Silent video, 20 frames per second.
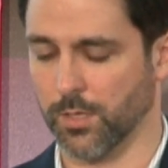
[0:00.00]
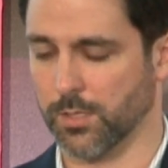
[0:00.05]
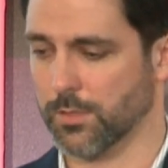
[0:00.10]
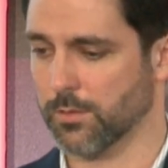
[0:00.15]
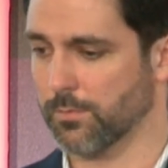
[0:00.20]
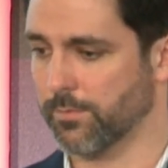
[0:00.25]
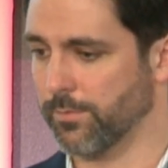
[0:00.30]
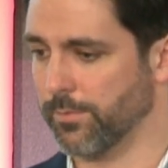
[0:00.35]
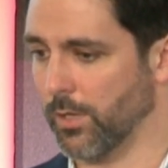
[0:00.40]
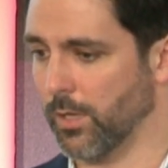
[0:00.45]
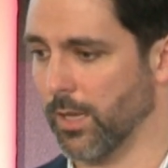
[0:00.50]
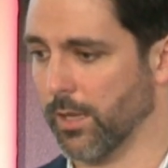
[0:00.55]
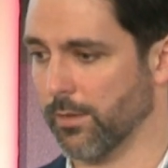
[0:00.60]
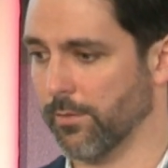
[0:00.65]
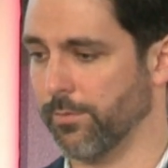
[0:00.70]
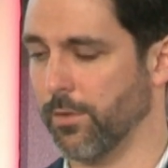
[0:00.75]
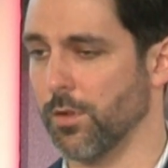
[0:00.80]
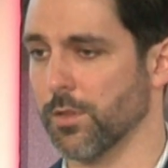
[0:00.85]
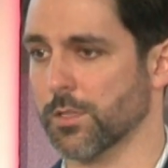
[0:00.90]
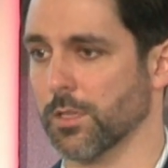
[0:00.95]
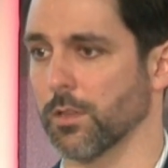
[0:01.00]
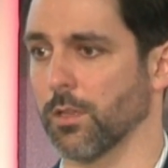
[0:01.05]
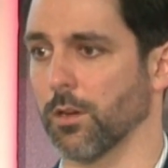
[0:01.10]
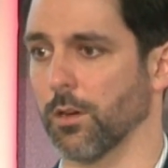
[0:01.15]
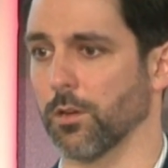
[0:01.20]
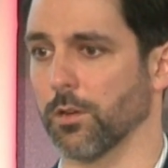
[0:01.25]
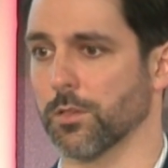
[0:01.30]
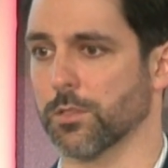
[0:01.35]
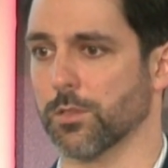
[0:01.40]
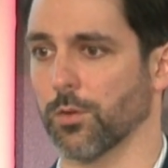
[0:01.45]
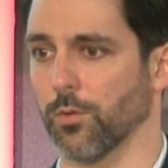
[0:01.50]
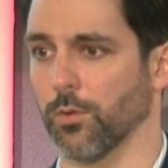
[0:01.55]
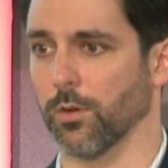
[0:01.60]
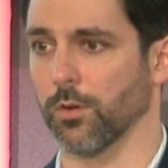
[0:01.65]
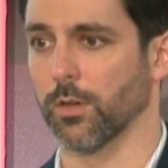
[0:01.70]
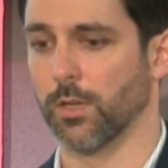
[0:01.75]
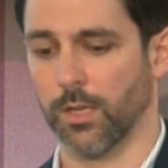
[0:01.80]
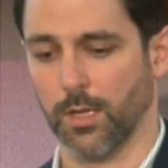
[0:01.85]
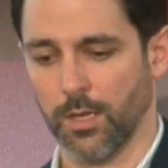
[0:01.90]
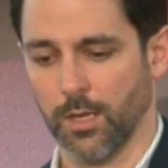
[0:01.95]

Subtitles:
it's flagging false alerts or